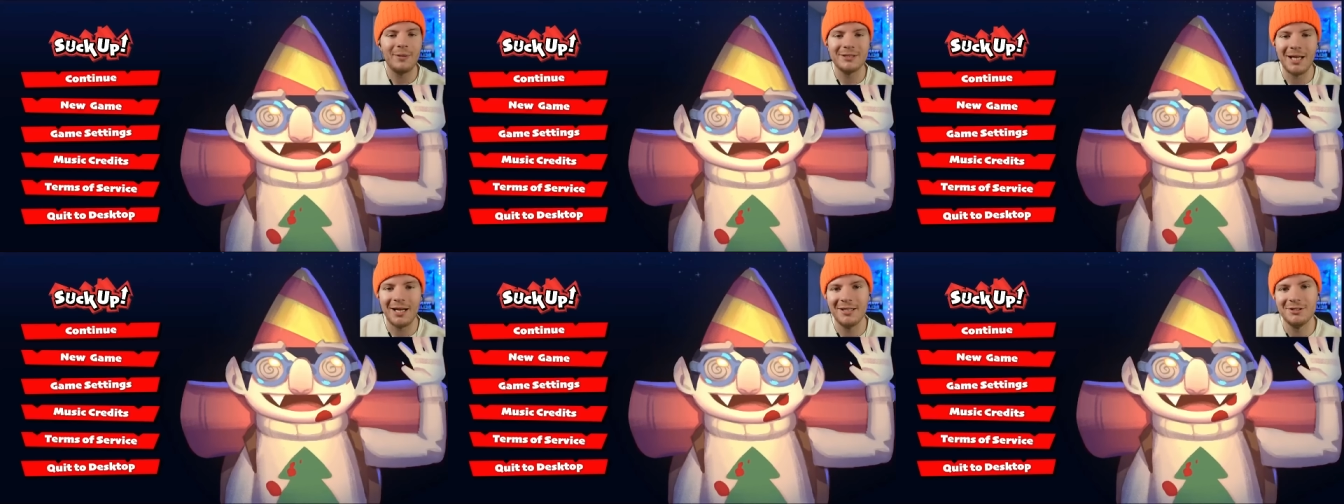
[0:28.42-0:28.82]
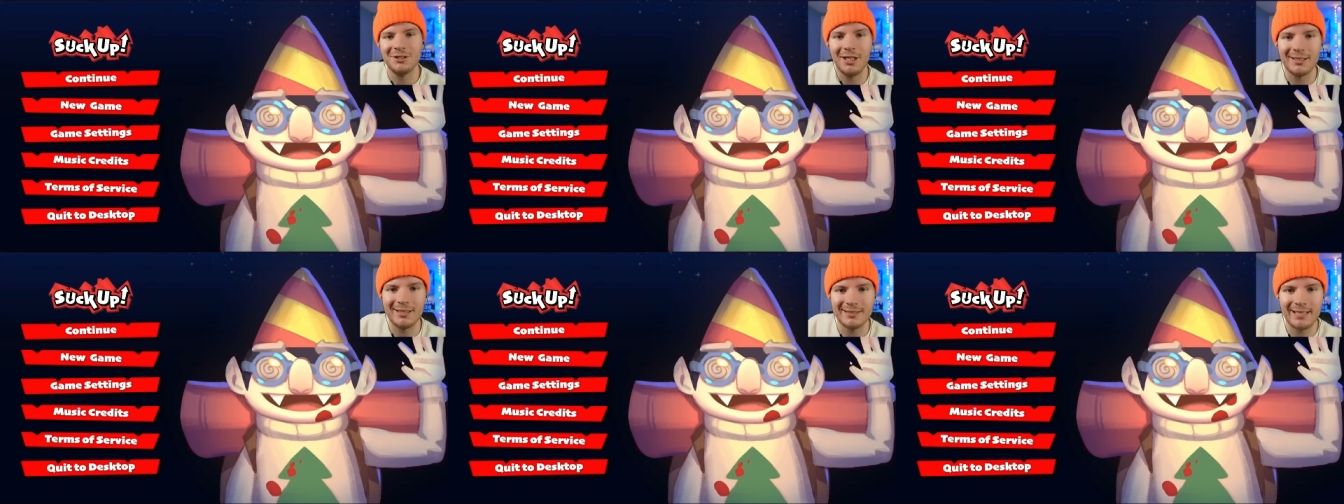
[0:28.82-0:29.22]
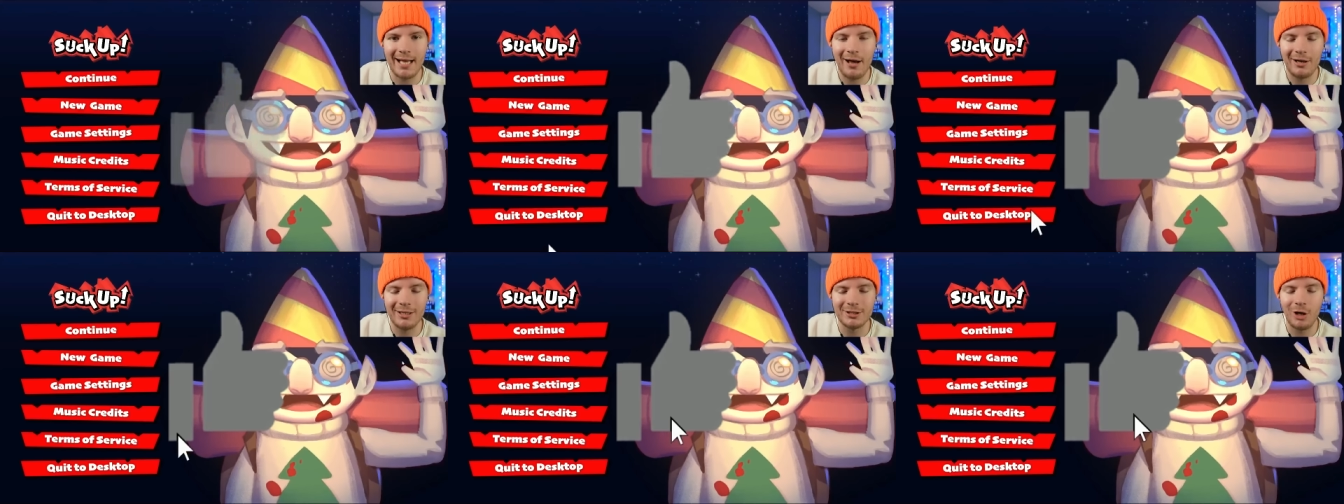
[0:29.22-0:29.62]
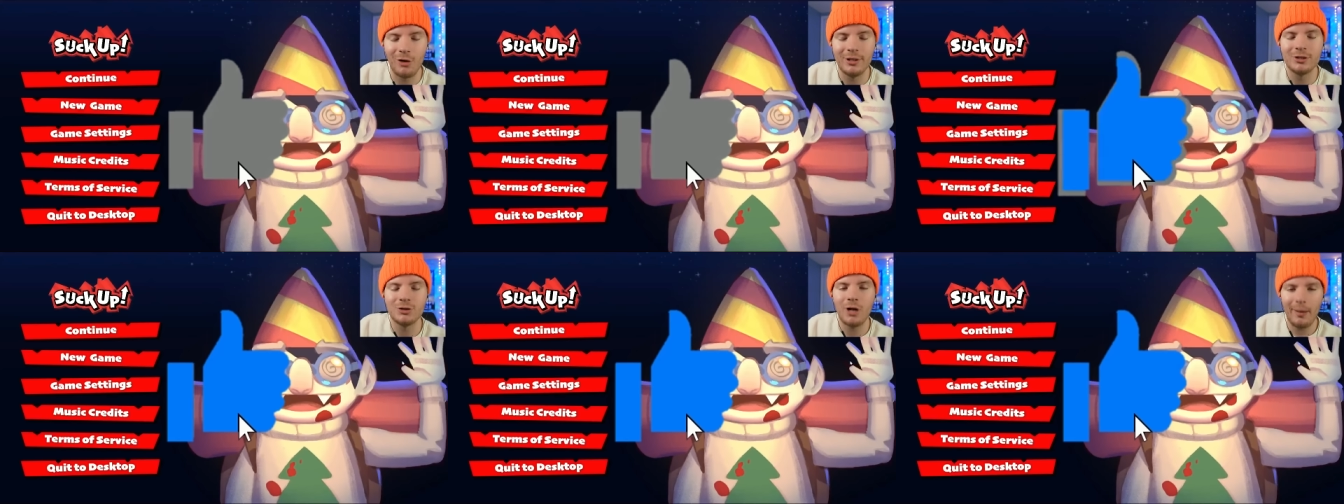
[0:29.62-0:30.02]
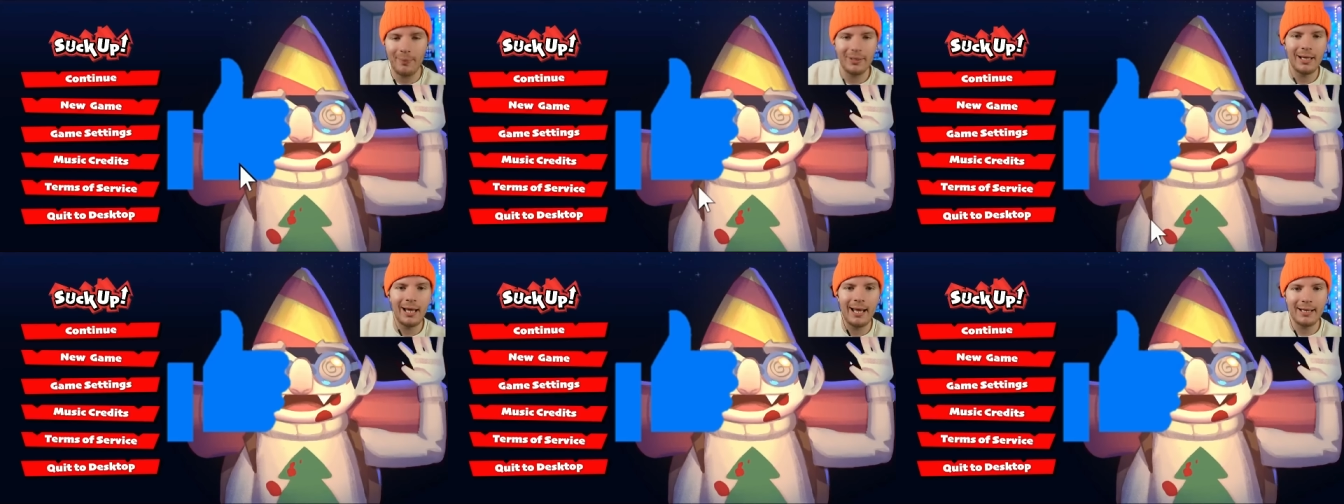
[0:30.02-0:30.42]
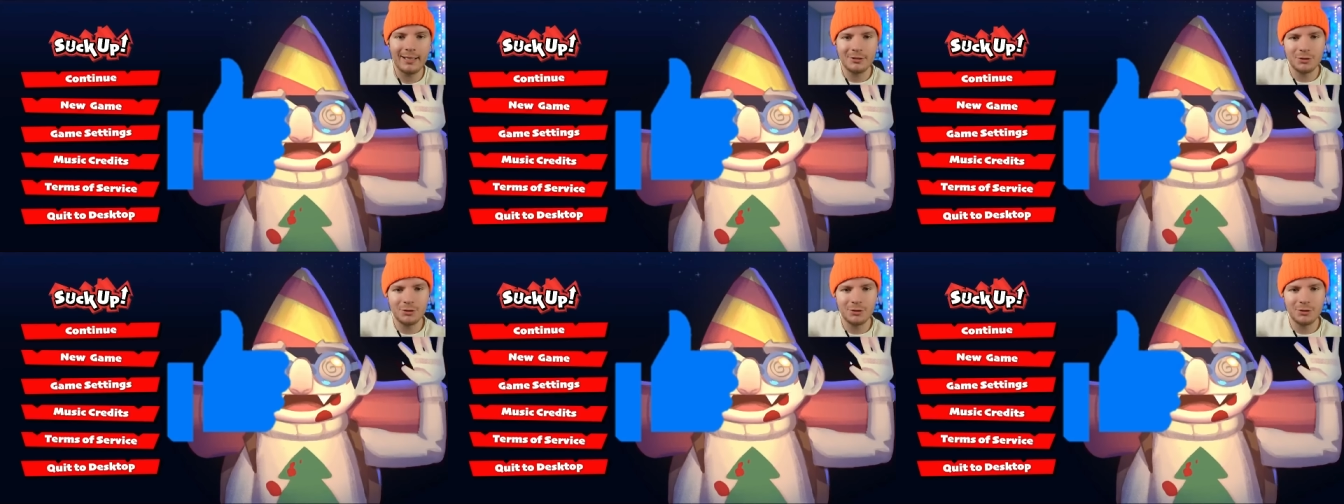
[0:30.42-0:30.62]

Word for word: excited to check this out. As always, drop a like